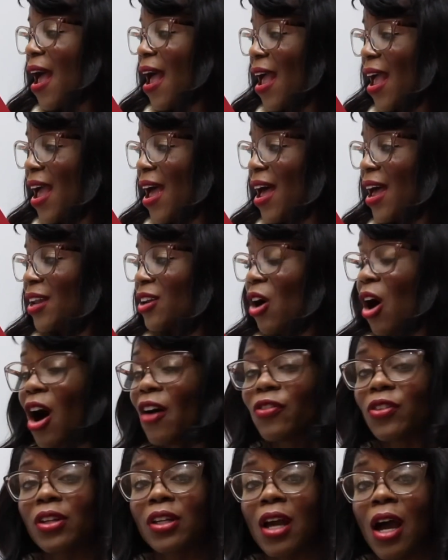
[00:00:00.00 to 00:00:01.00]
and
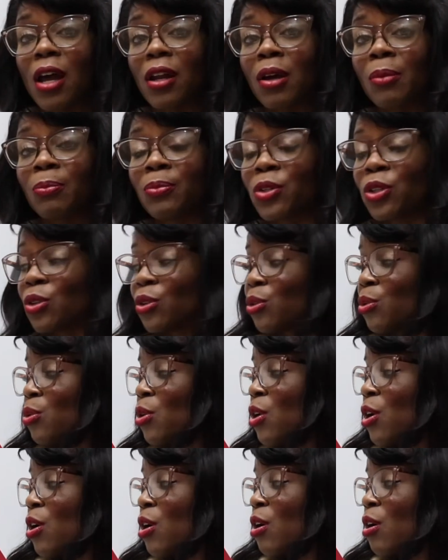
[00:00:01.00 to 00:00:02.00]
often got up
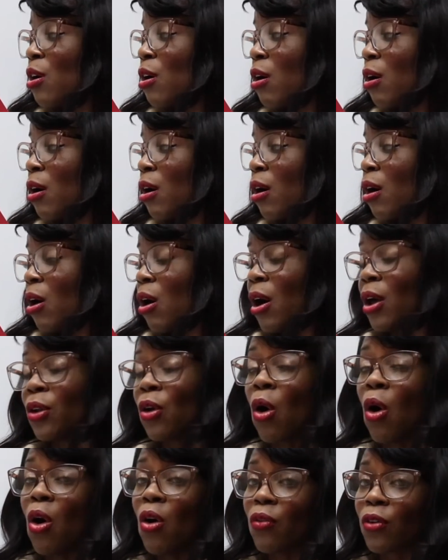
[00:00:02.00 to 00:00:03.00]
to
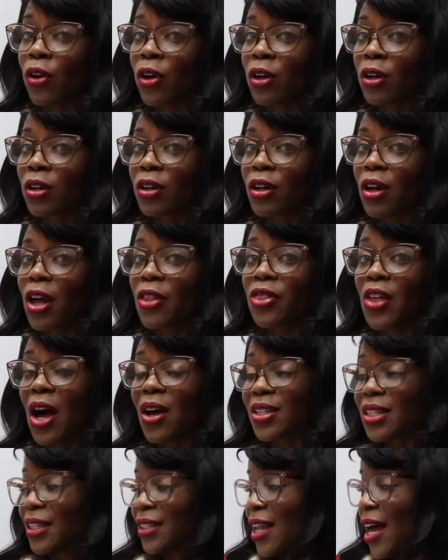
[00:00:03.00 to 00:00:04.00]
over
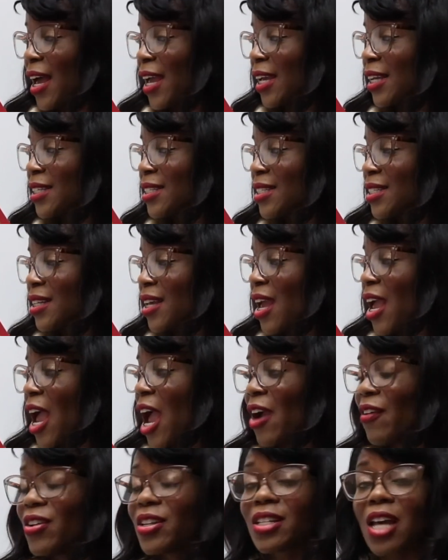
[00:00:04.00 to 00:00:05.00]
1,000 likes
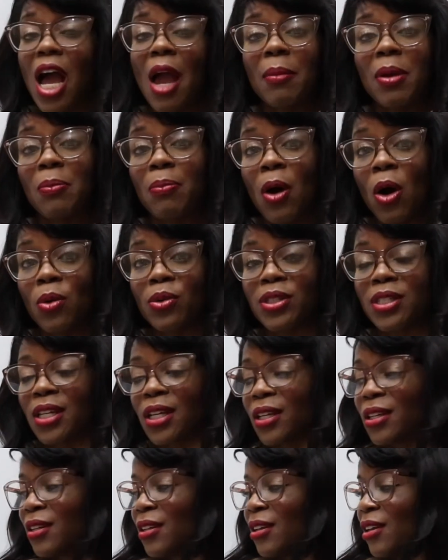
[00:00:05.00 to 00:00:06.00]
every time he
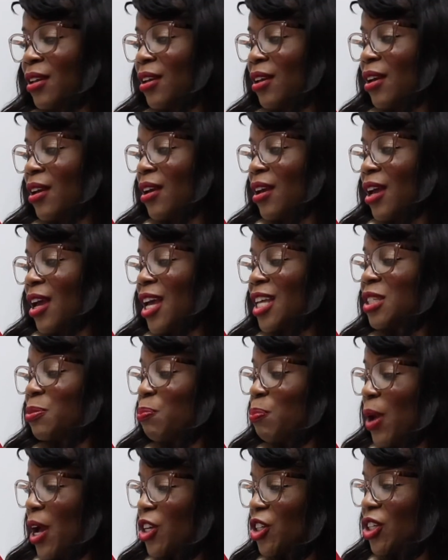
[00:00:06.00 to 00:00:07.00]
posted,
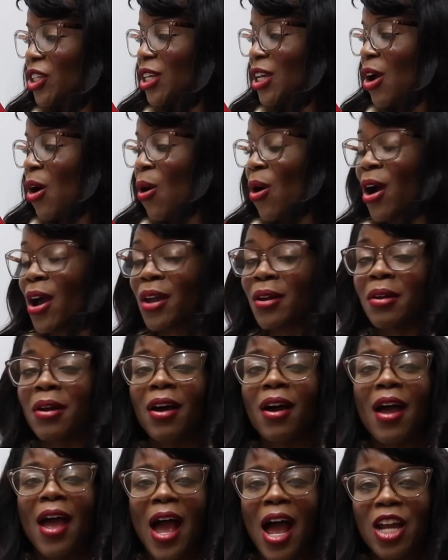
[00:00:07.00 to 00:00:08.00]
especially on
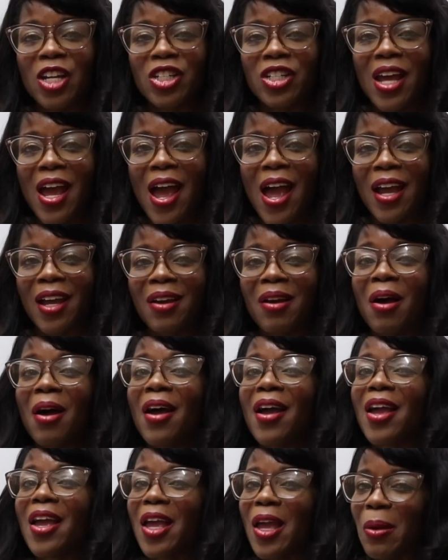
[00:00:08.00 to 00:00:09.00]
hashtag
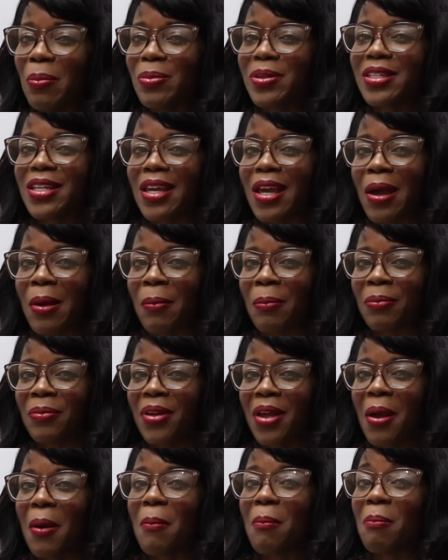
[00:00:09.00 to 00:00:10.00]

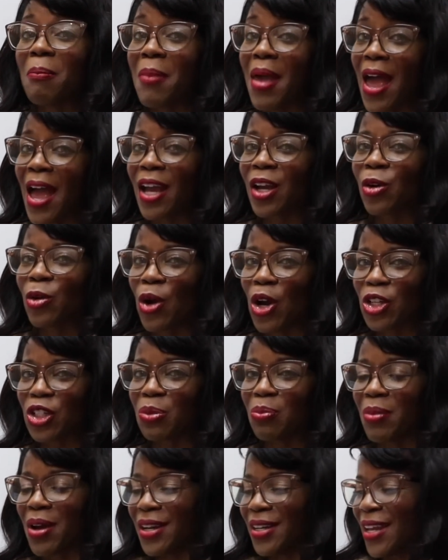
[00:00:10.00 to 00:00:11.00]
MCM, Man Crush
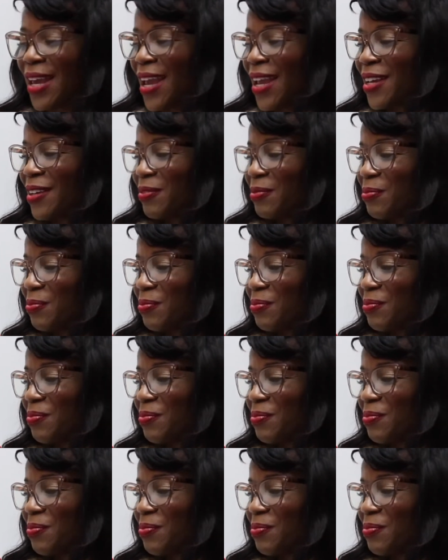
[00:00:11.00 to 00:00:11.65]
Monday.